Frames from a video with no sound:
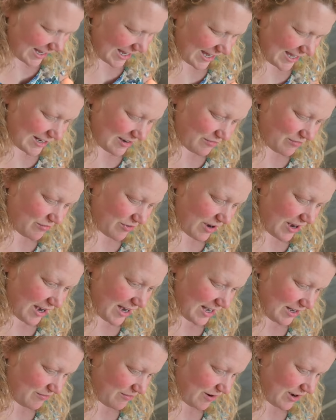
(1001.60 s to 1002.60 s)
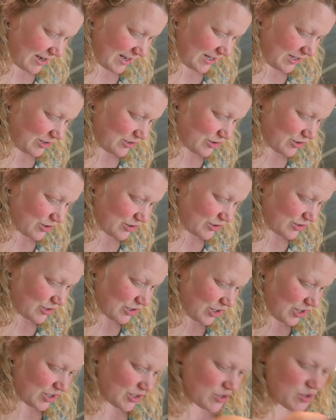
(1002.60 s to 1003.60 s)
in a really good
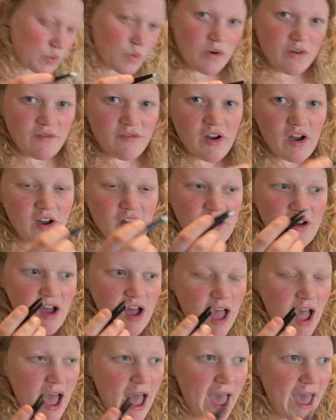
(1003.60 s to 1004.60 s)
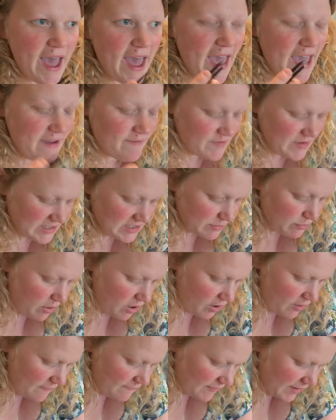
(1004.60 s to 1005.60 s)
sort of heavy
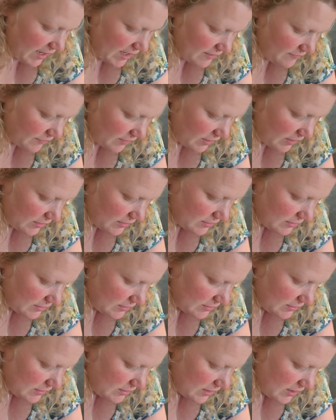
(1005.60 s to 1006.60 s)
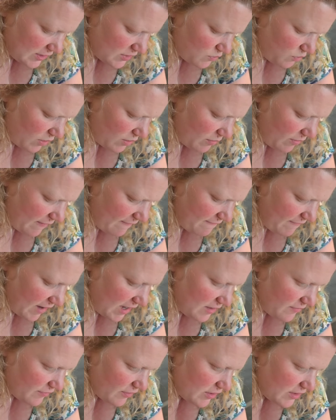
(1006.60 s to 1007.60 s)
tomato flavour. It's one of my
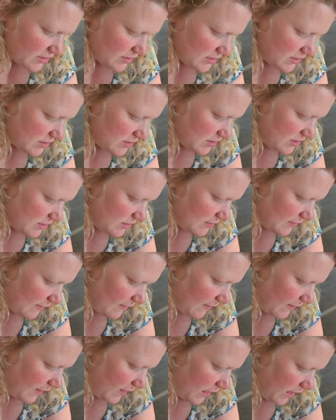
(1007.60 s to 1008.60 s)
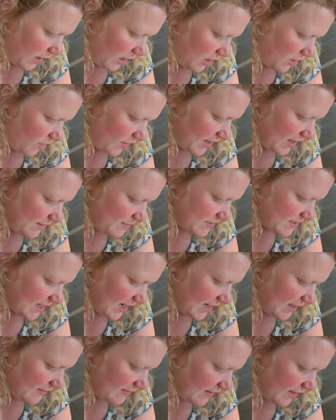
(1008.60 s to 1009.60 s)
favourites, and I keep
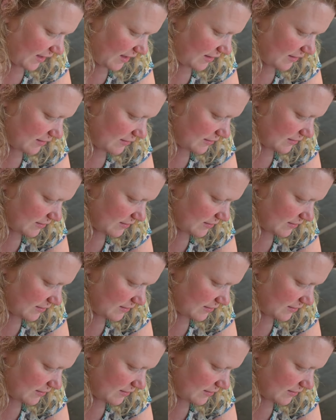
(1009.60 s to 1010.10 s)
saying that.